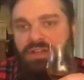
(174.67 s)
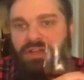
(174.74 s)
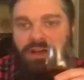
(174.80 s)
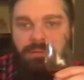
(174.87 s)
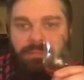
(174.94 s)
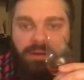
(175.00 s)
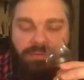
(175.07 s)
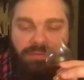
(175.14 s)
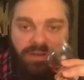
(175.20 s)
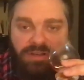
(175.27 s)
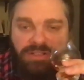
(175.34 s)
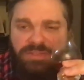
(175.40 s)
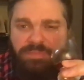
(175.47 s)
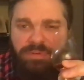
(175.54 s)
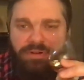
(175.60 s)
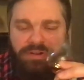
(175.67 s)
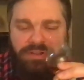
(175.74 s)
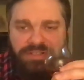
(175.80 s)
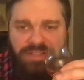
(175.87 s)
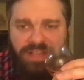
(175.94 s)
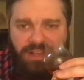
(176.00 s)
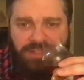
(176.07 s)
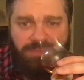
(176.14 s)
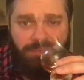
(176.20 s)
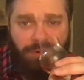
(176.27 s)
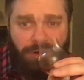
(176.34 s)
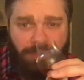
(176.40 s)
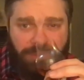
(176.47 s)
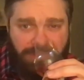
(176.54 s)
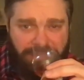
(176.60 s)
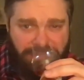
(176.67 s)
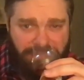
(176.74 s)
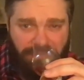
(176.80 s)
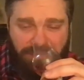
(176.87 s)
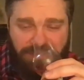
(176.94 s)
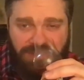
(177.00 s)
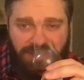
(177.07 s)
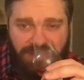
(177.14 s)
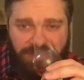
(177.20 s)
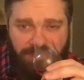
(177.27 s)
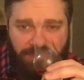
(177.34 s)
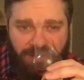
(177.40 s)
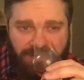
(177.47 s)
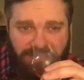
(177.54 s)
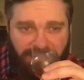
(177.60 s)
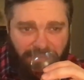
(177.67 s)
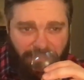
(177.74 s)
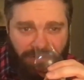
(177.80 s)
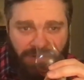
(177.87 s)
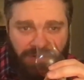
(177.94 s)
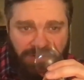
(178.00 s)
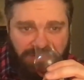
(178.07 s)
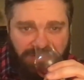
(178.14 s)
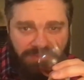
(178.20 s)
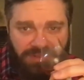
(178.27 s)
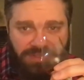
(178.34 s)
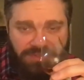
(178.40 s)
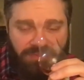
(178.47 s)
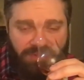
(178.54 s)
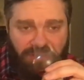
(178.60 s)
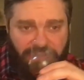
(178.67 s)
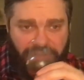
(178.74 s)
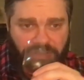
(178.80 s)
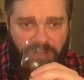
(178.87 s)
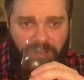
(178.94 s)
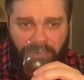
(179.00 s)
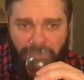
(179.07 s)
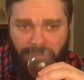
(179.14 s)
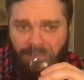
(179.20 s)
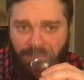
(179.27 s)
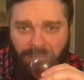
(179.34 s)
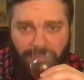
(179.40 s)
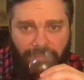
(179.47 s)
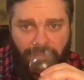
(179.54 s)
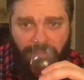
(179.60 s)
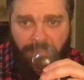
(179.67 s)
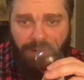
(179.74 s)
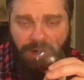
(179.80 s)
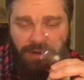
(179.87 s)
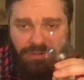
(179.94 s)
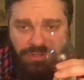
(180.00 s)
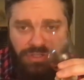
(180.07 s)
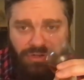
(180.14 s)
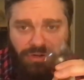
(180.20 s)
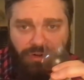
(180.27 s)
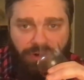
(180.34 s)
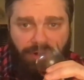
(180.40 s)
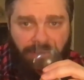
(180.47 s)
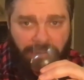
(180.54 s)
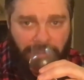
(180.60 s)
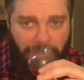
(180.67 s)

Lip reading: but the spirit is ex-bourbon, so it's not surprising that we're getting some of this vanilla, brown sugar, a